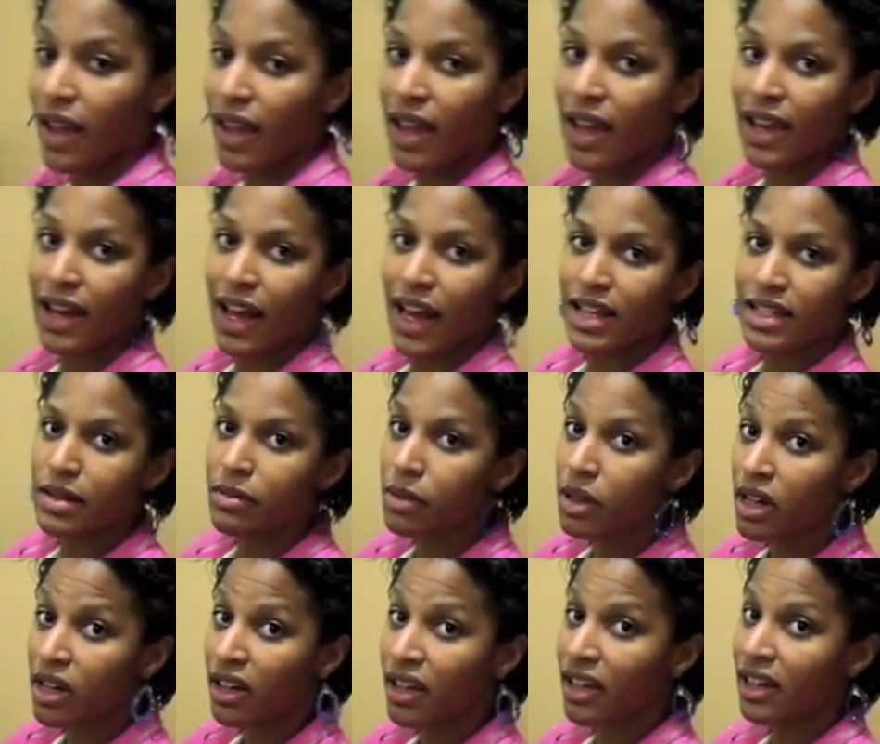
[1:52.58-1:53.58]
And as I'm
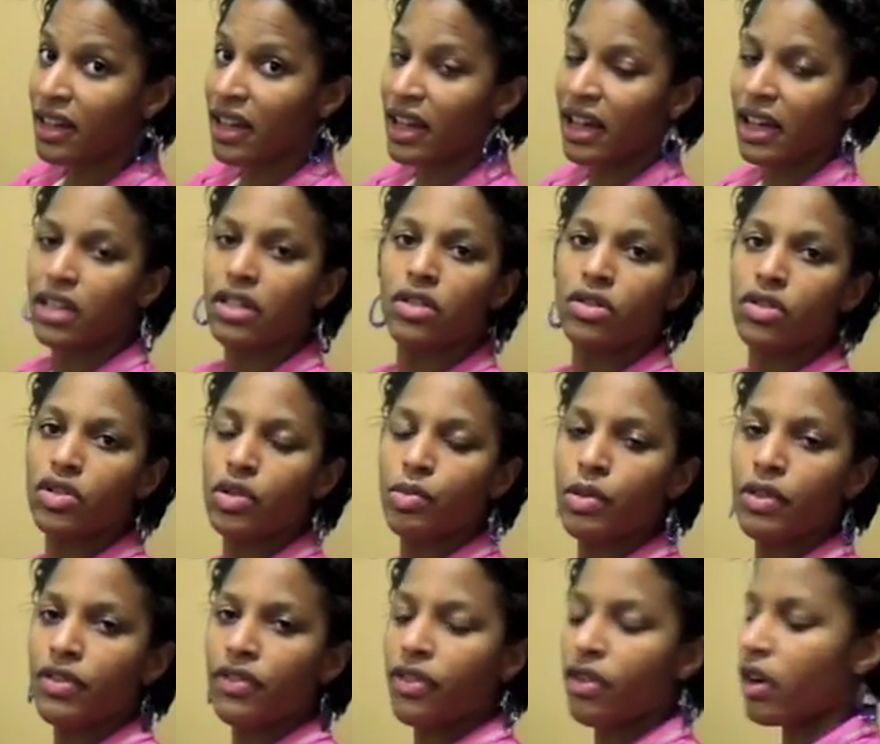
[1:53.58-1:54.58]
cooking, like I told you
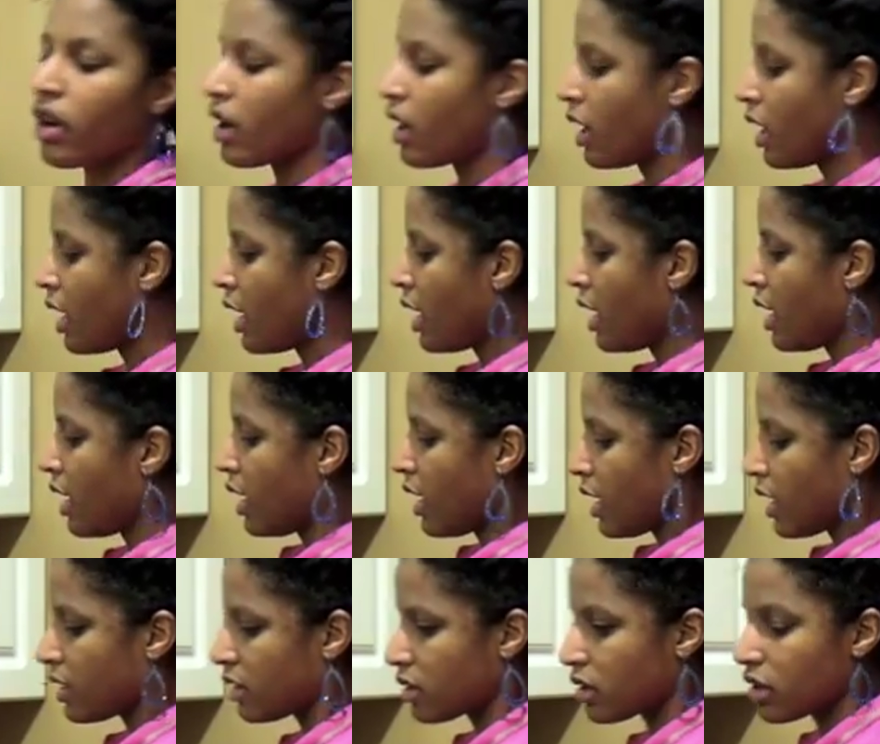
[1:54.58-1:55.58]
before,
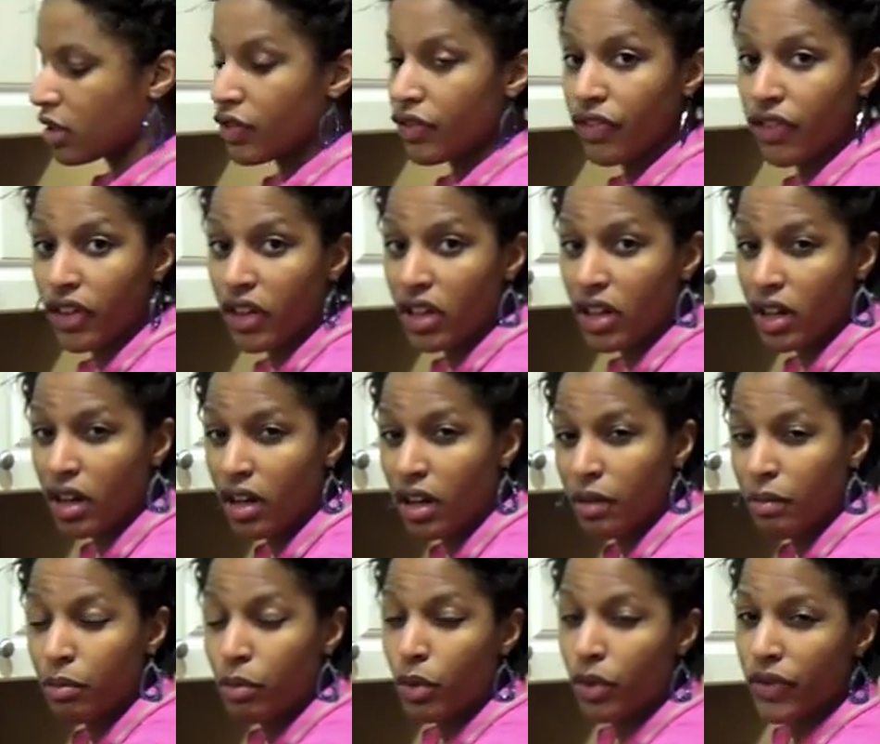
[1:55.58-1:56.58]
it's good for you to
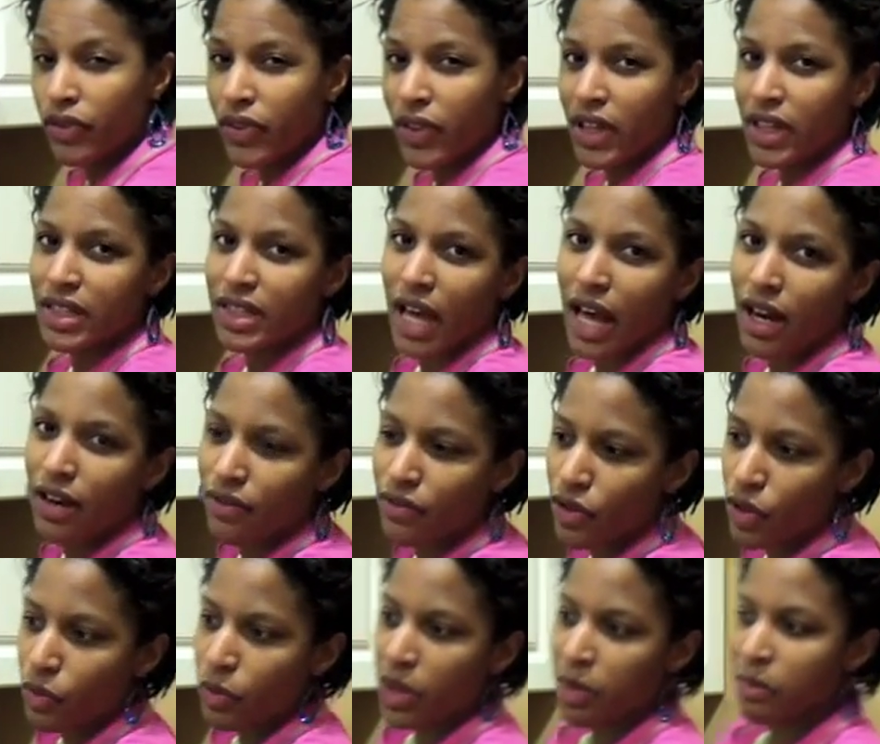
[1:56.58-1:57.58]
move things out of
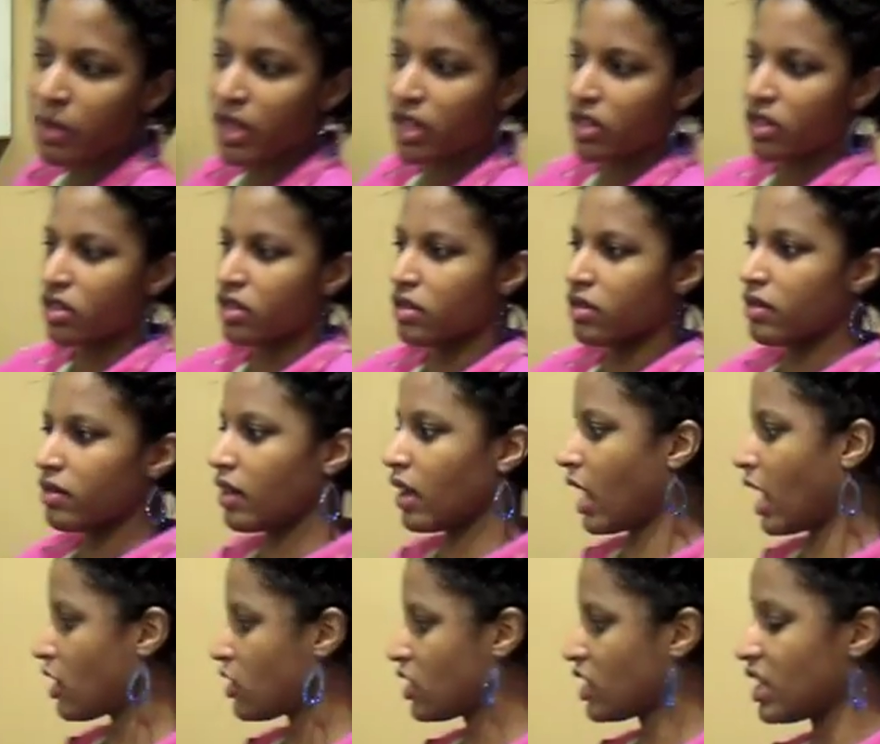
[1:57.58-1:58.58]
your way, because
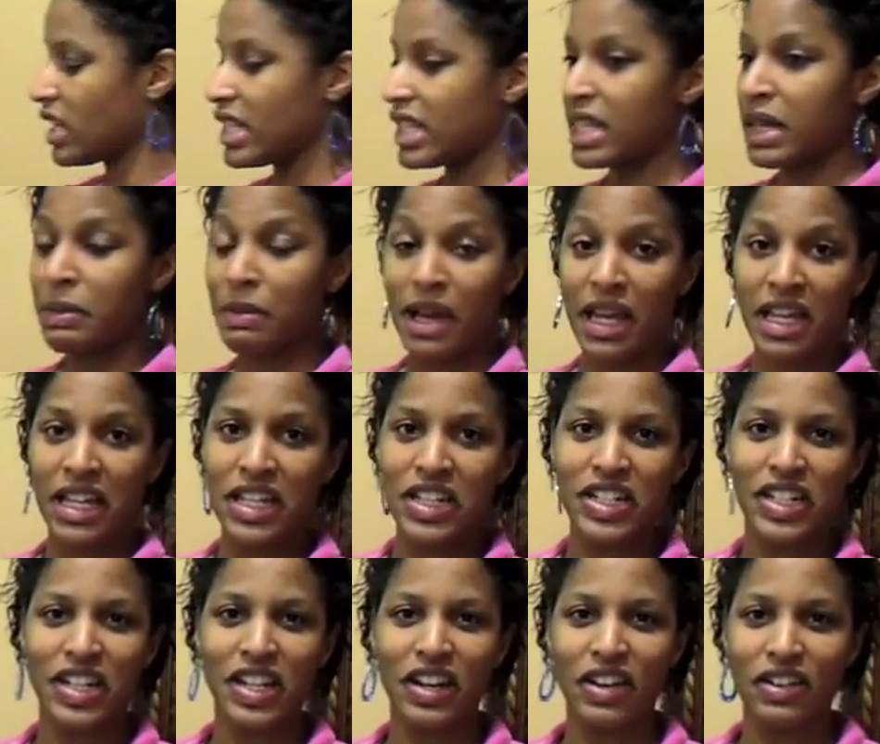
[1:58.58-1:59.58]
as you can see, my
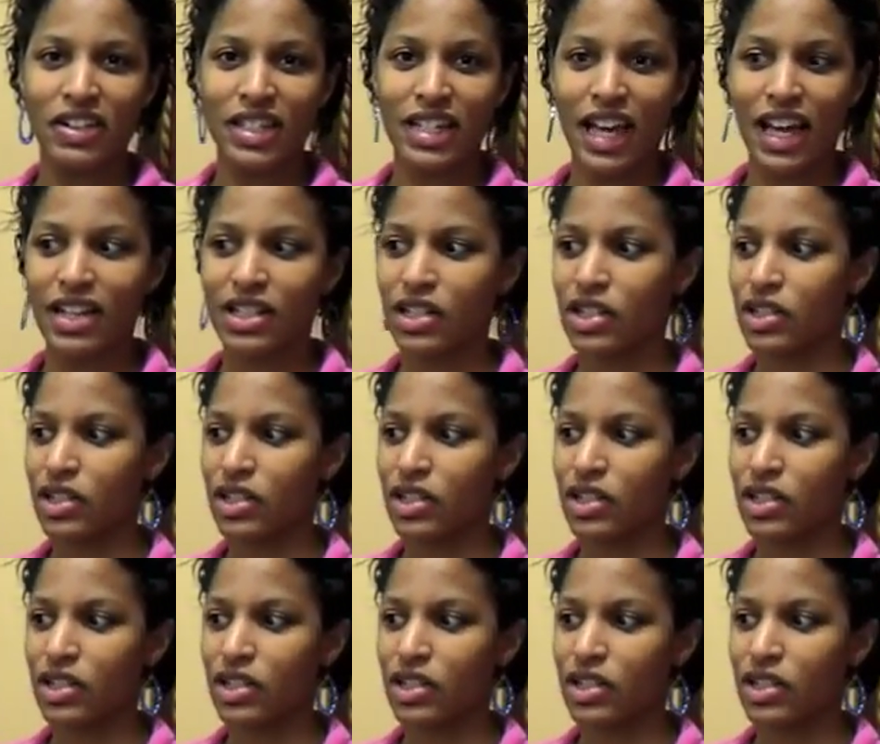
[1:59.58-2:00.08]
kitchen here is kind of